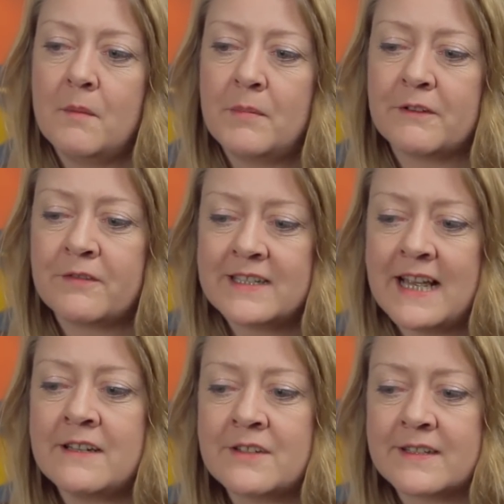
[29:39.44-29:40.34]
But for
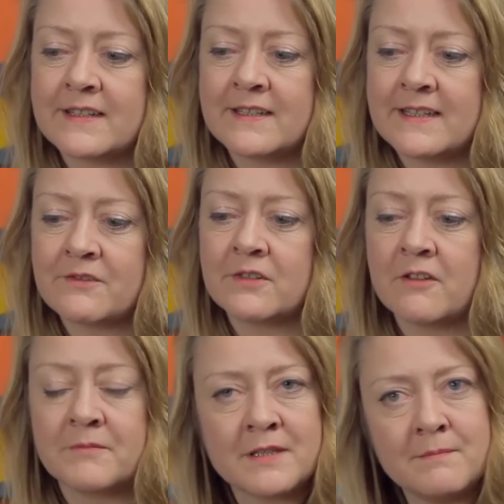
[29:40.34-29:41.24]
intelligence and central
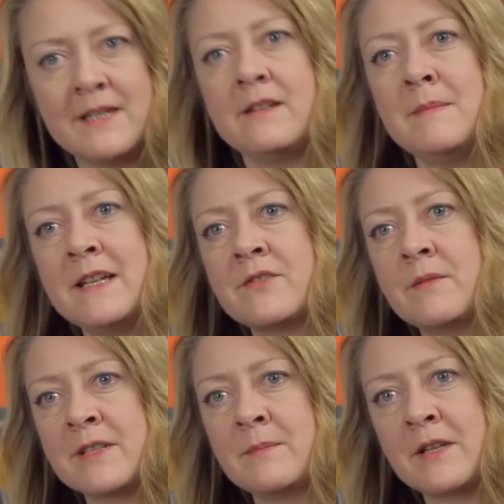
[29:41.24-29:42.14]
government and
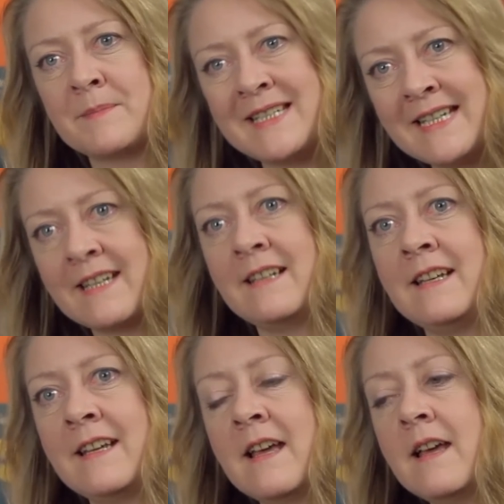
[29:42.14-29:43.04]
military whistleblowers
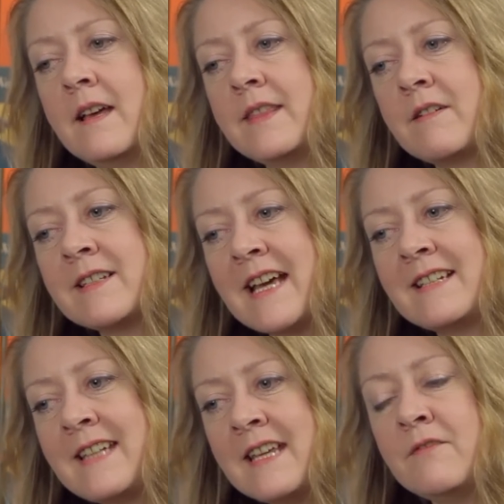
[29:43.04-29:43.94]
particularly, there is
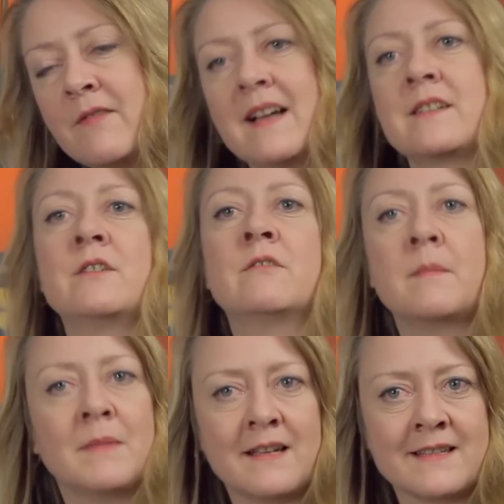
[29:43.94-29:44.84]
that de facto
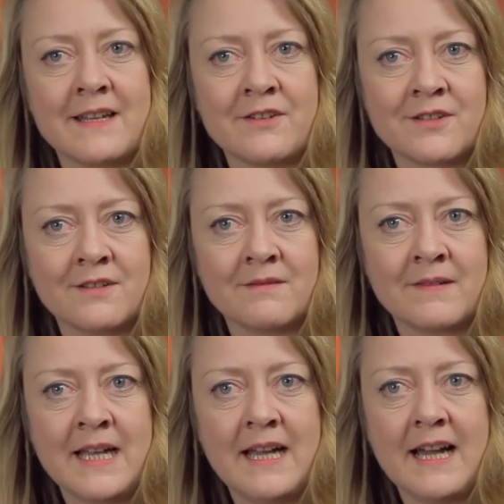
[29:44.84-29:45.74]
criminalisation
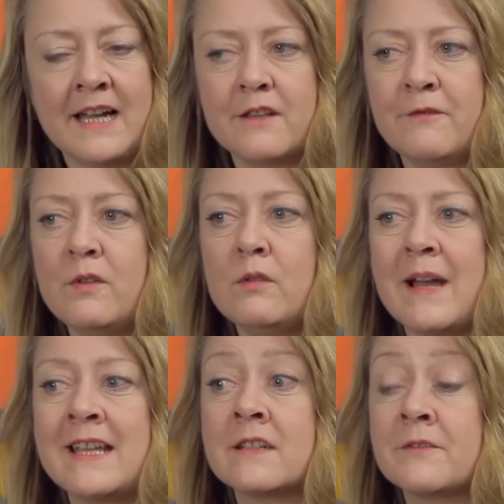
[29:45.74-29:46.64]
and the full
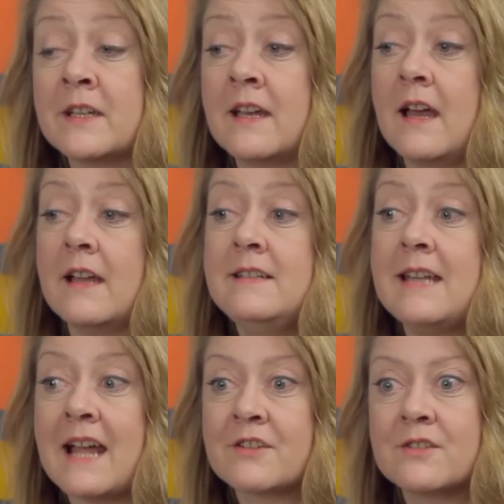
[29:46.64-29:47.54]
weight of a
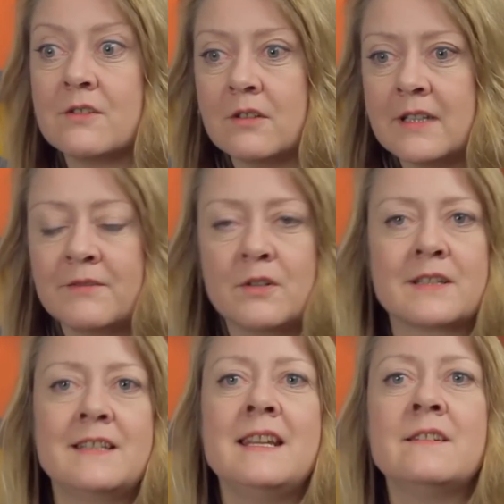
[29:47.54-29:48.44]
national, if
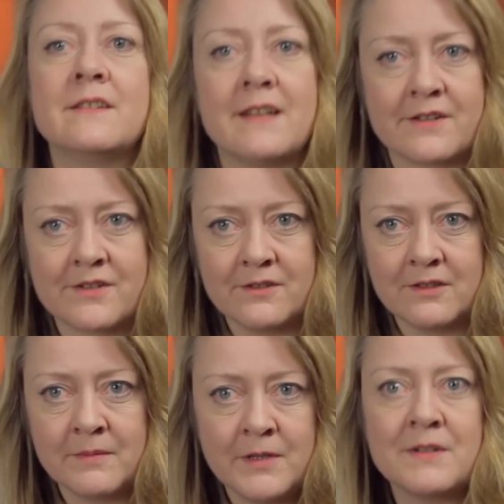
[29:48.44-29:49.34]
not an
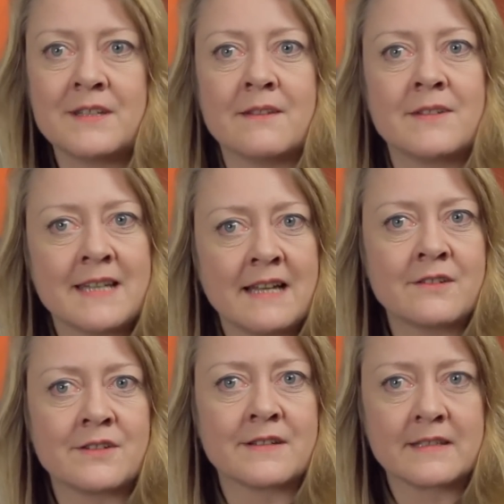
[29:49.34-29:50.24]
international, community of
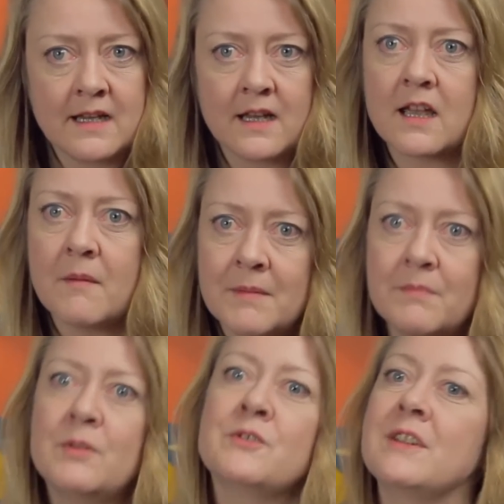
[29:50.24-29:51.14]
intelligence
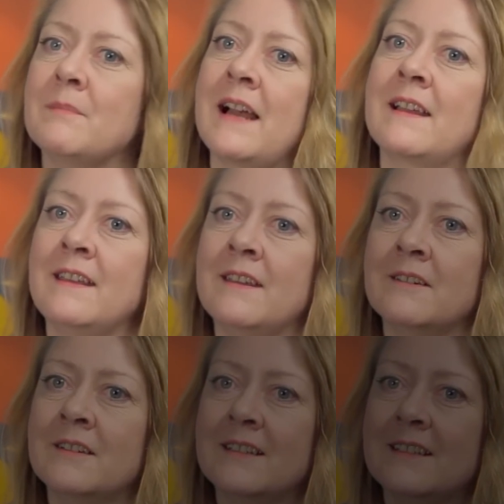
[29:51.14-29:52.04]
pushing back at you.